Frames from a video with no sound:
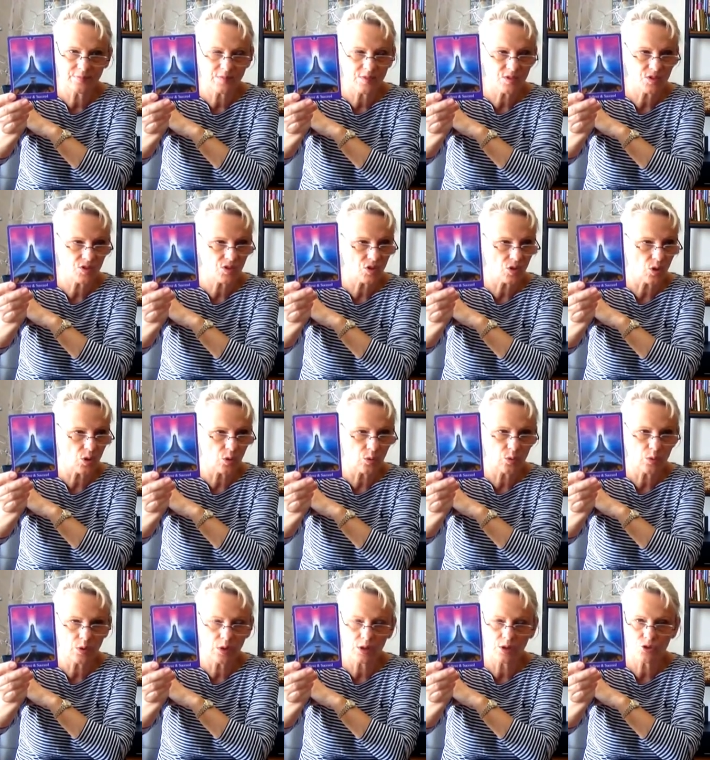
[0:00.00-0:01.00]

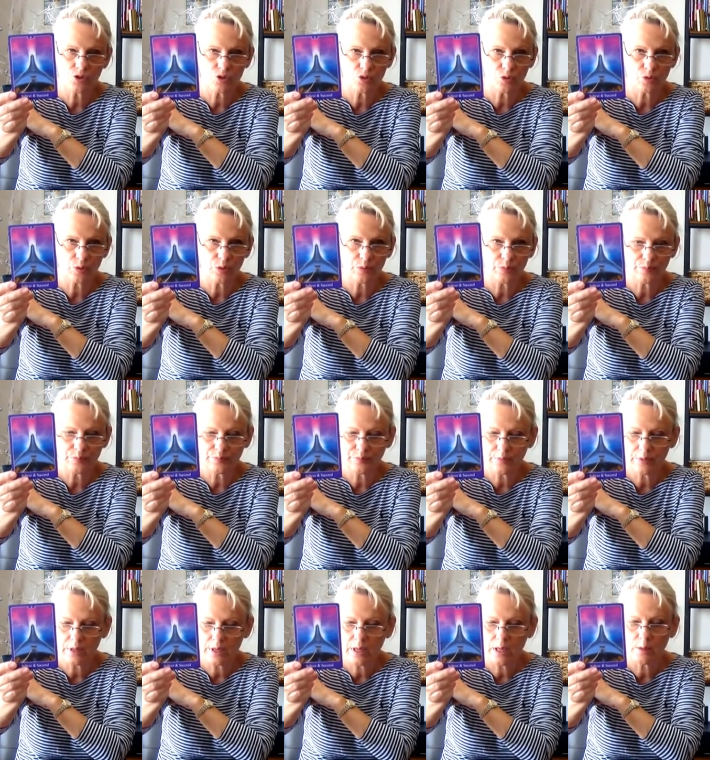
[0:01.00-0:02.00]
So true.
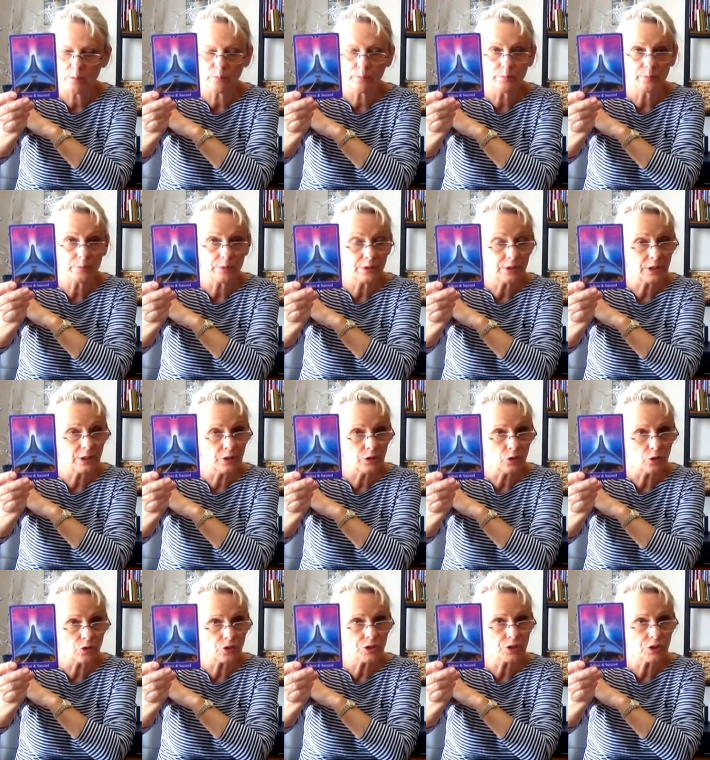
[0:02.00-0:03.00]
In
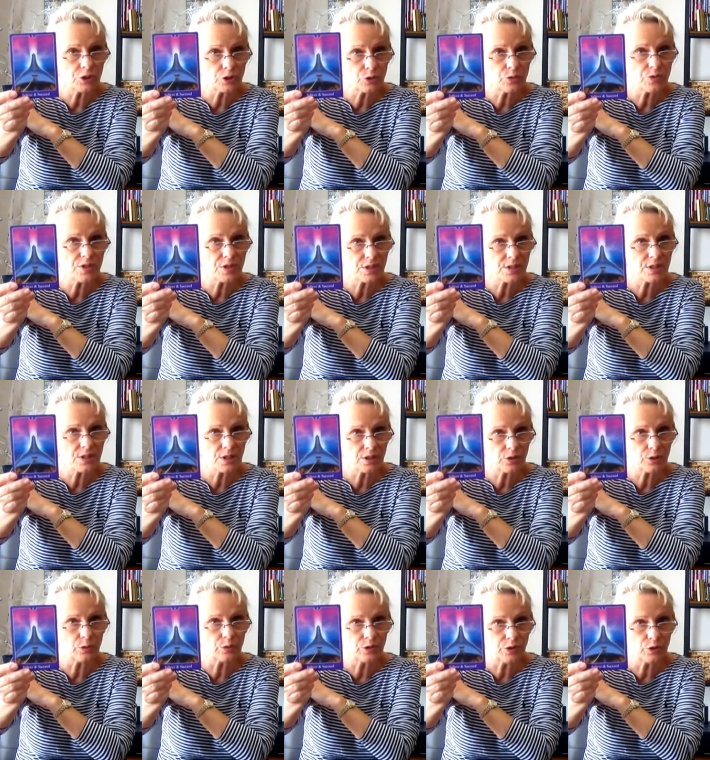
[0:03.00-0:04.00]
order to
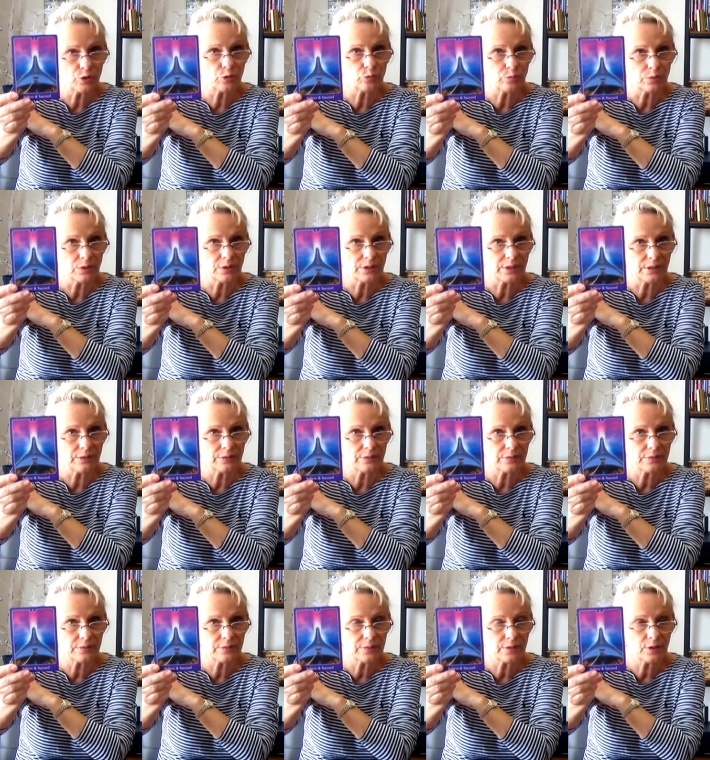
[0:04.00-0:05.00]
succeed, you need to believe.
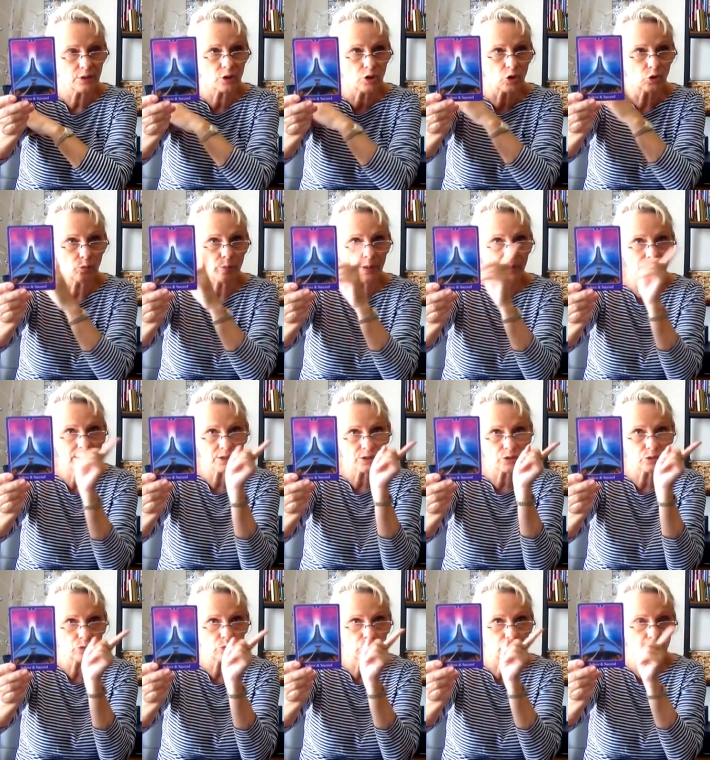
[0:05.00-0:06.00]
Go
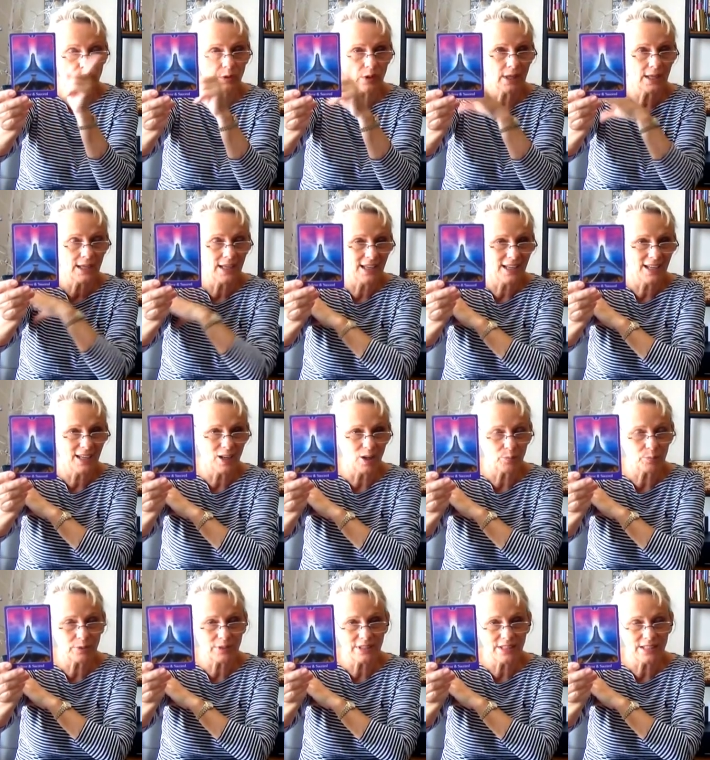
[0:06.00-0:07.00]
back to,
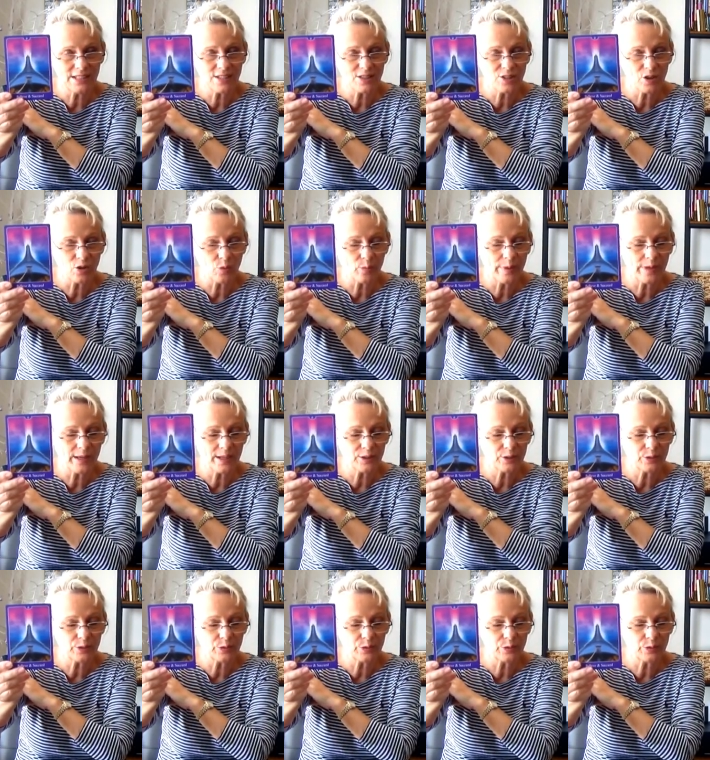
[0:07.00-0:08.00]
please go
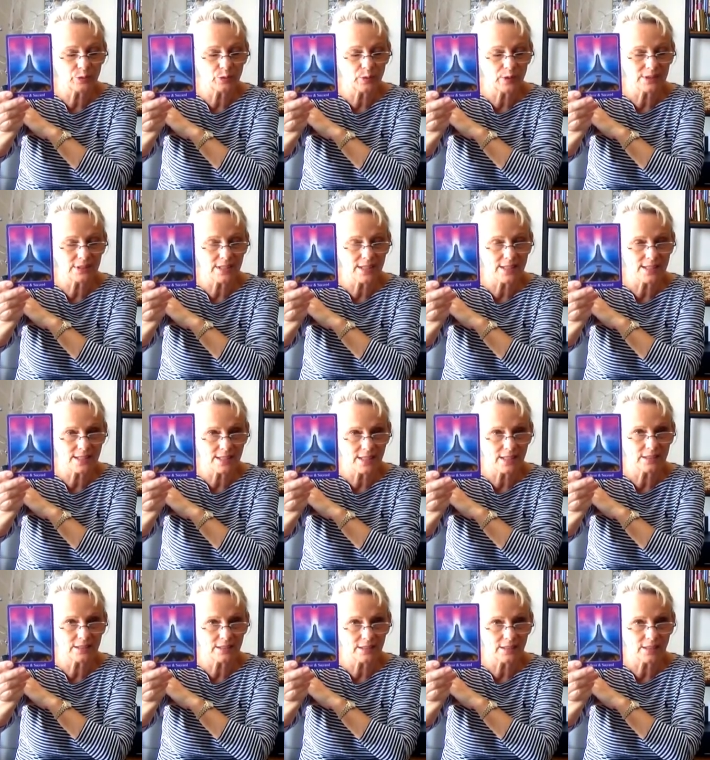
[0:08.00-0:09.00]
back to what I
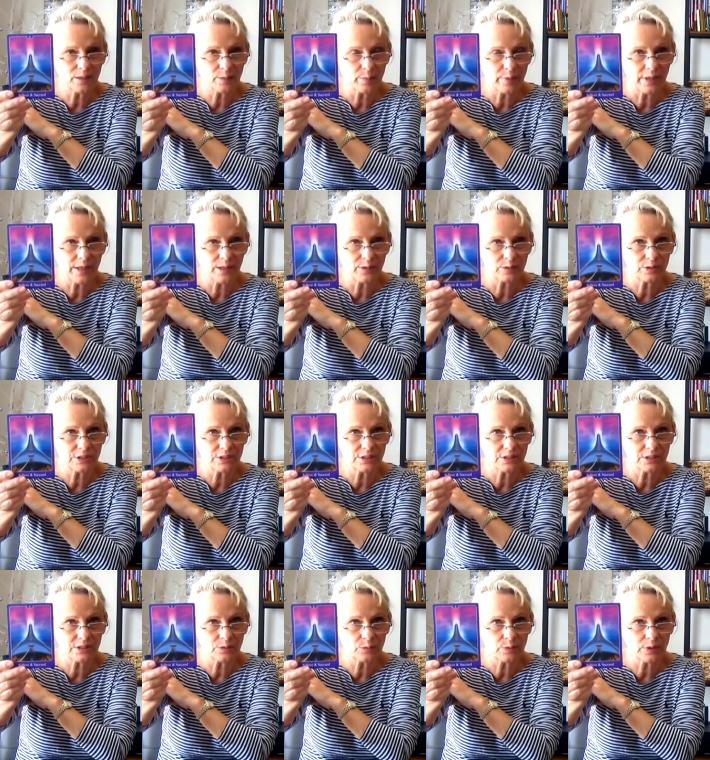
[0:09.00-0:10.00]
said about
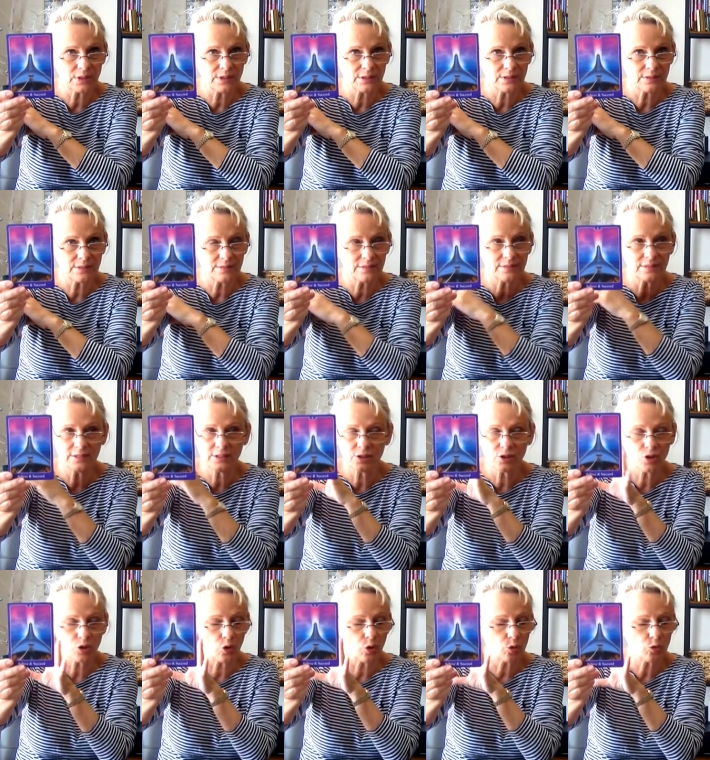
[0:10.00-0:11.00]
what
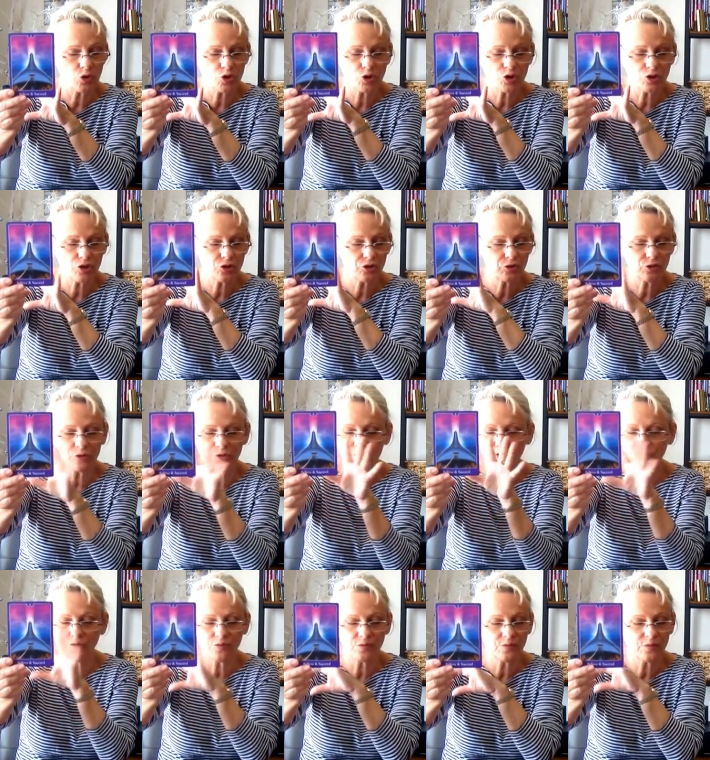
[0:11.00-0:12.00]
this whole
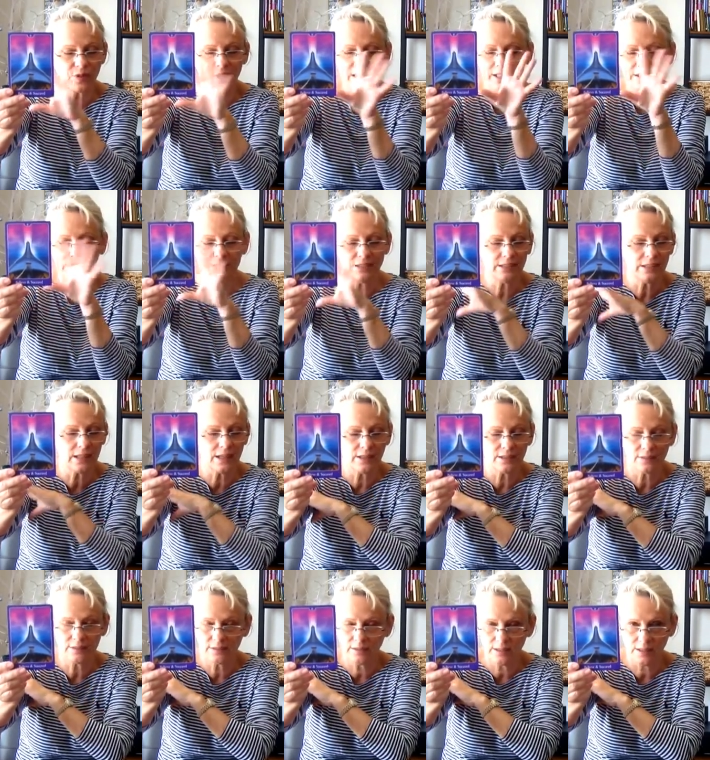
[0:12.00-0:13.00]
idea,
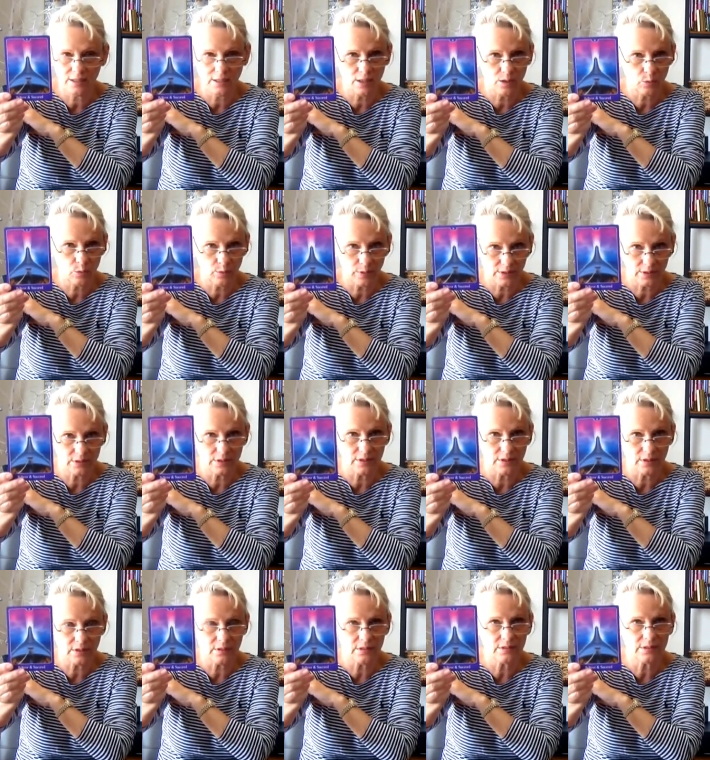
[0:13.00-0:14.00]
what
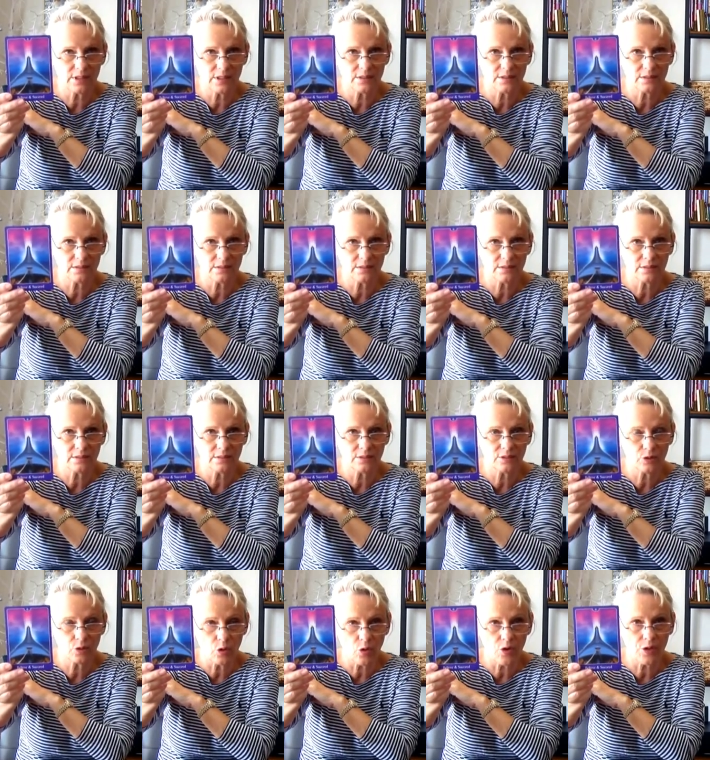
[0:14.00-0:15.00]
that
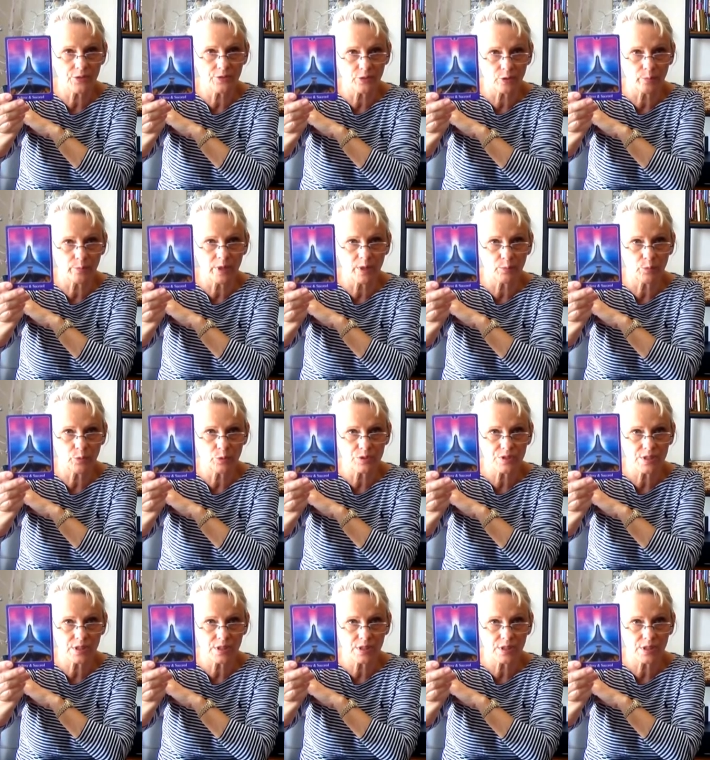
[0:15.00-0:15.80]
thought from my book